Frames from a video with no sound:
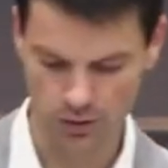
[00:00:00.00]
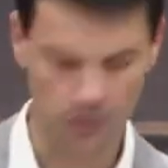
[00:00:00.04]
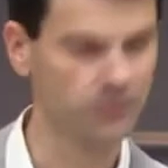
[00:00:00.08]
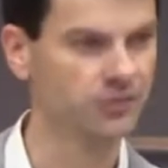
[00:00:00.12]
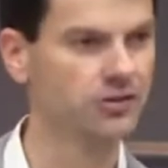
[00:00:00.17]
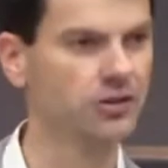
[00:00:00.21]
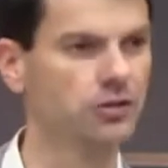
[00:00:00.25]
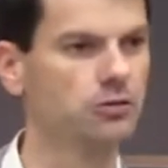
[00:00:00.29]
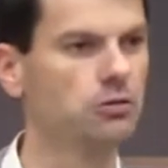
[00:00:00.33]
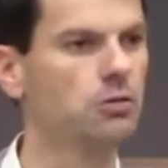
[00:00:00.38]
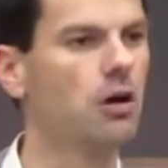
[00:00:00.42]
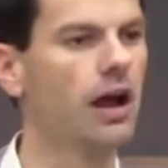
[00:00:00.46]
to
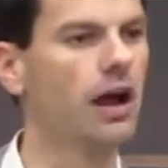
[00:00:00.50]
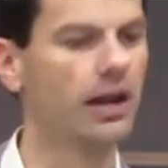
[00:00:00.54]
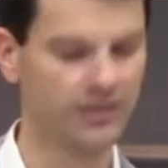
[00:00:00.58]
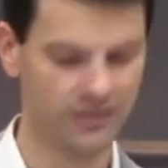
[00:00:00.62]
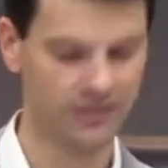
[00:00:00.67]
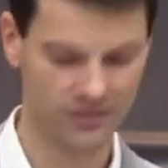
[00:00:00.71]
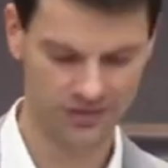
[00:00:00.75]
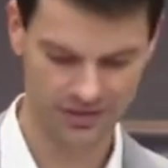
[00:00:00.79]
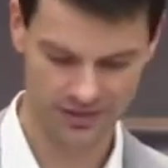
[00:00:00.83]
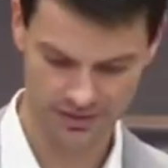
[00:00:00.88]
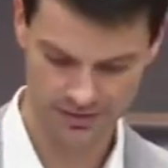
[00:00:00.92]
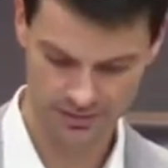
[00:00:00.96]

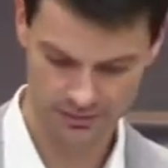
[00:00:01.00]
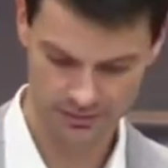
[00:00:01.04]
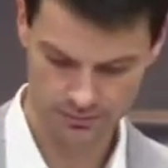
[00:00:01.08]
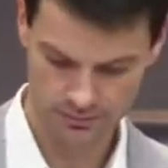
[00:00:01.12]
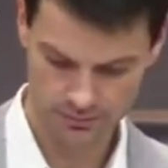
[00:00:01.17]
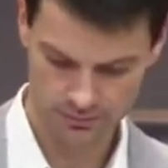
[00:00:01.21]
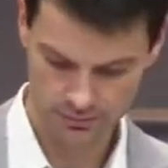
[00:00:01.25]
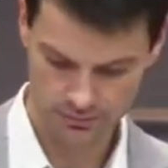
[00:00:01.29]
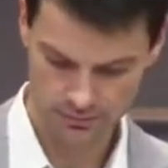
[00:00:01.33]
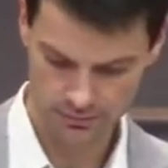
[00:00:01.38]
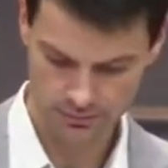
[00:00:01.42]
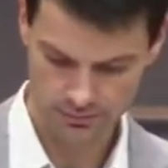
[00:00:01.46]
Christ
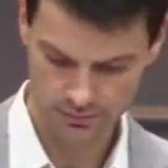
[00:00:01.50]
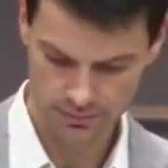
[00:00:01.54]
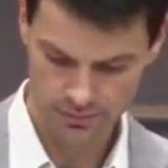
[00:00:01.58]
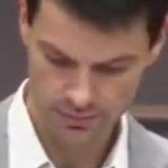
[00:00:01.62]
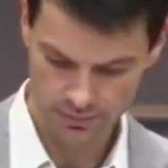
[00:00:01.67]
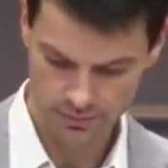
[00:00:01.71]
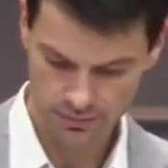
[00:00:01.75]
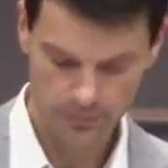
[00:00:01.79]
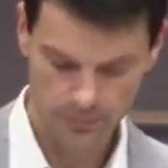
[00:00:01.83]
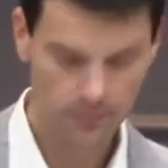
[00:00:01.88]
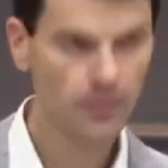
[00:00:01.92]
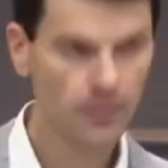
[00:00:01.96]

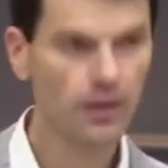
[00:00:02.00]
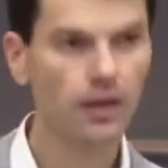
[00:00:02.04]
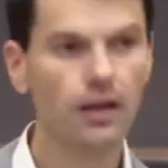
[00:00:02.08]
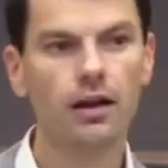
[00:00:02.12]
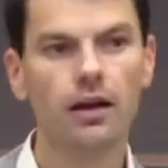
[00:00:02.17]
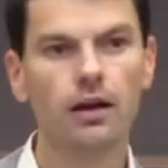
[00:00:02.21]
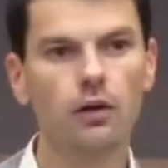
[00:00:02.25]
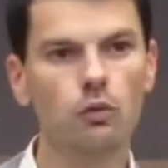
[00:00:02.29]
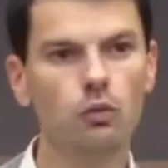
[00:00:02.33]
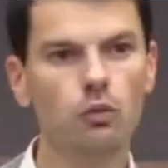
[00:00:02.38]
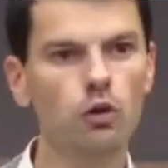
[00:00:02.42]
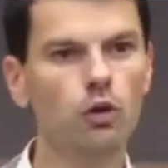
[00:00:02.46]

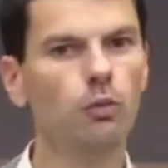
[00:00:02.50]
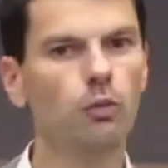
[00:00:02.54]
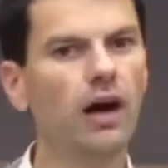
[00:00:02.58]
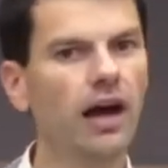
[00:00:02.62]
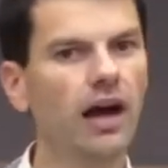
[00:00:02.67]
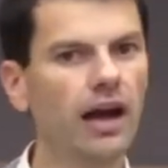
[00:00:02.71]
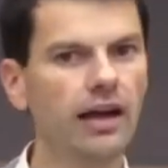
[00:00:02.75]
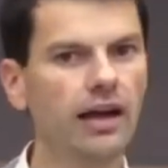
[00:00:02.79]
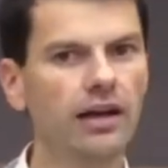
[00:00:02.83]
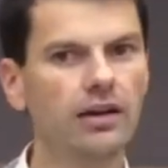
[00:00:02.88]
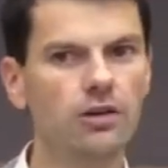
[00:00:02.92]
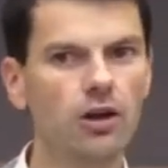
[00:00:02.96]
will
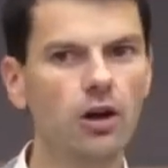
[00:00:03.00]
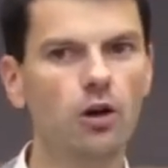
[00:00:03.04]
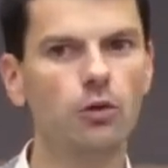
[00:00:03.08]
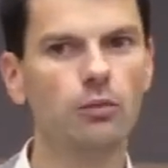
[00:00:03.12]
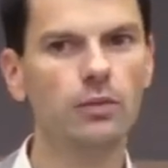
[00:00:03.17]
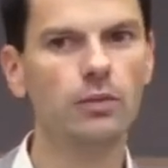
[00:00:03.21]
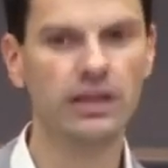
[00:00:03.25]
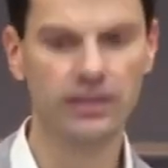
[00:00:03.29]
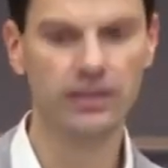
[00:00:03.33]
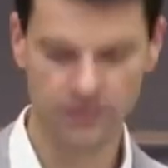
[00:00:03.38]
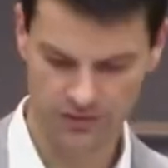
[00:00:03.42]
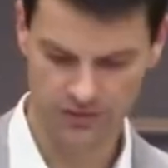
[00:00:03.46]
by no
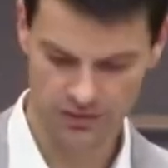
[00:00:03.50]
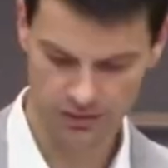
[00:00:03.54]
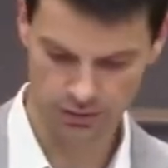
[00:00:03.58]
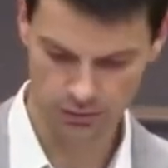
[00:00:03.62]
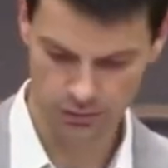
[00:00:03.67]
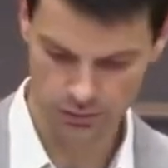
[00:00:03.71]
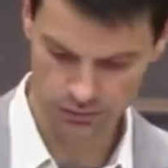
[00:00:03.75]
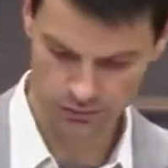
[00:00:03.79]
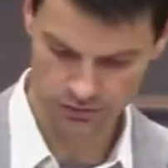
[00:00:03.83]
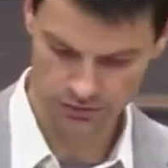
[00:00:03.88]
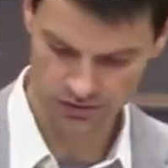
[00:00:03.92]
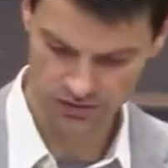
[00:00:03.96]
means
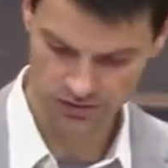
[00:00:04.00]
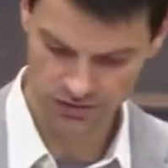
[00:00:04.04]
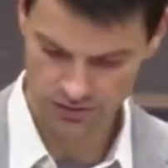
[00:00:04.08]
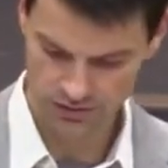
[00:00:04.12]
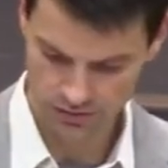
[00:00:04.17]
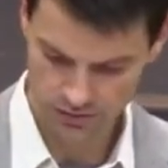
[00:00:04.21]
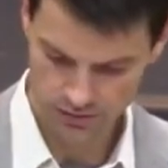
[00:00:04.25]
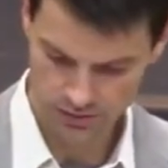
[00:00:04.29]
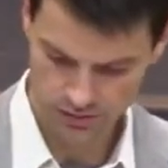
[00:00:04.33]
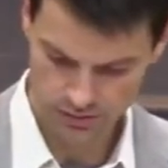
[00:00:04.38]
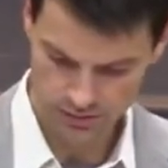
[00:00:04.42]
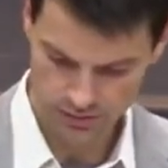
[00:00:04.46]
lose
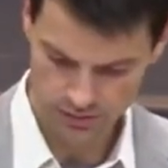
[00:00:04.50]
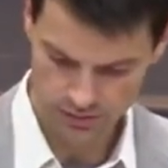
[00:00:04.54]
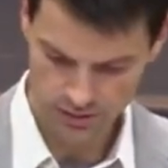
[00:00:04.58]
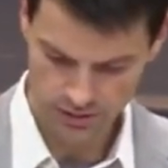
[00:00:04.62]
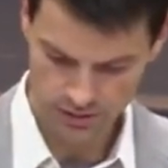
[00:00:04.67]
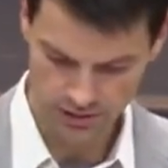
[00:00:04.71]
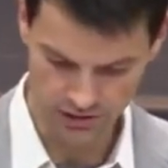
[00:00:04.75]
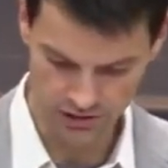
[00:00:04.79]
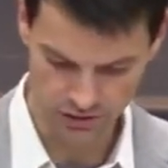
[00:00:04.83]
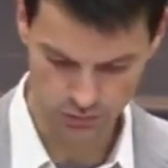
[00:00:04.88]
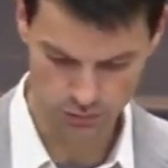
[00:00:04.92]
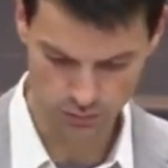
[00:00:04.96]

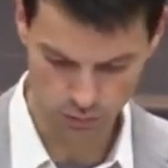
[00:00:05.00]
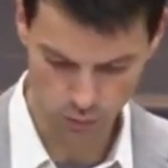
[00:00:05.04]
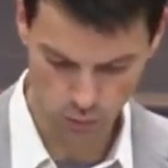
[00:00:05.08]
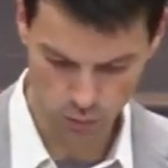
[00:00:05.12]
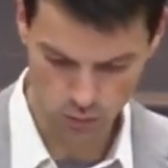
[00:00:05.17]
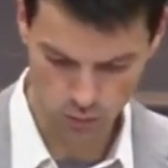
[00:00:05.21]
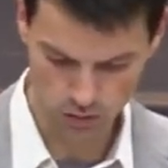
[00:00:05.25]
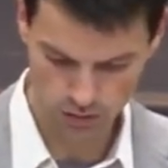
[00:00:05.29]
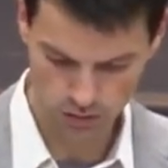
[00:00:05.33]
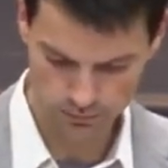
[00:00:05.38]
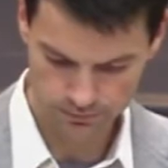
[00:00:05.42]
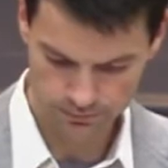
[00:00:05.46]
his reward.